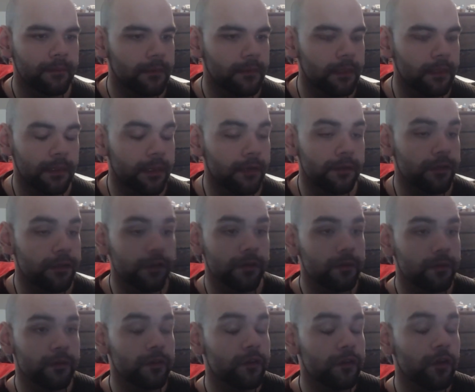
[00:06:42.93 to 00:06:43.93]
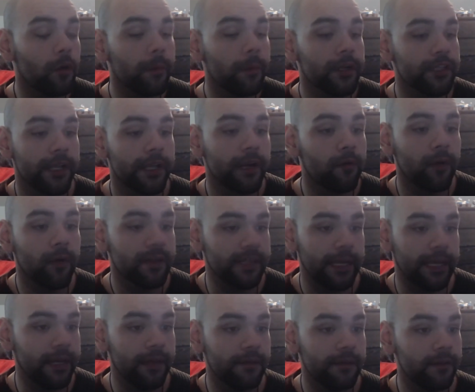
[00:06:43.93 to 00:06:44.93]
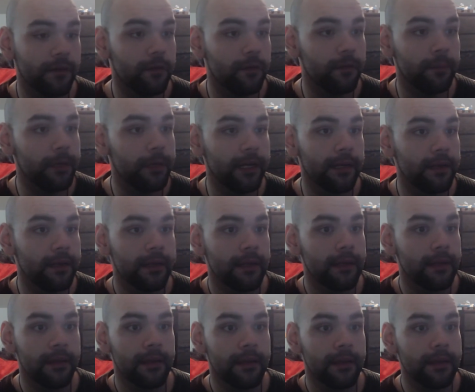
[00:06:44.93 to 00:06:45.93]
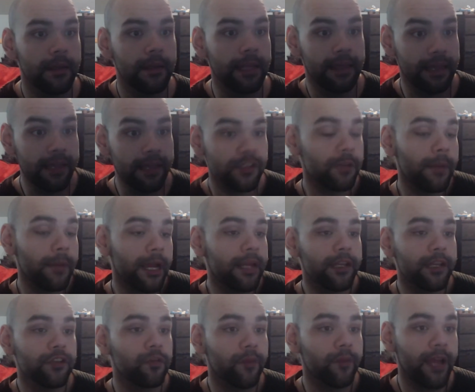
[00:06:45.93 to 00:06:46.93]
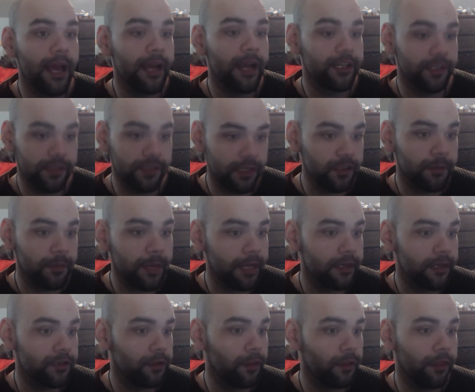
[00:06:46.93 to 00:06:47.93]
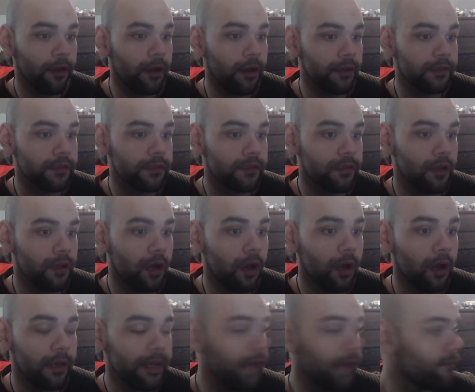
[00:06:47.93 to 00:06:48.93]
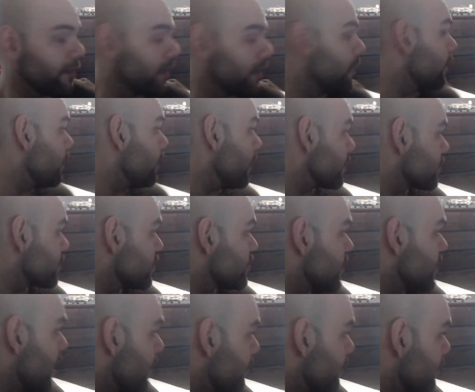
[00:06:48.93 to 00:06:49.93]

There's just so much that I want to get into, but like these are my initial reactions, these are my initial thoughts on everything. Alexa, stop.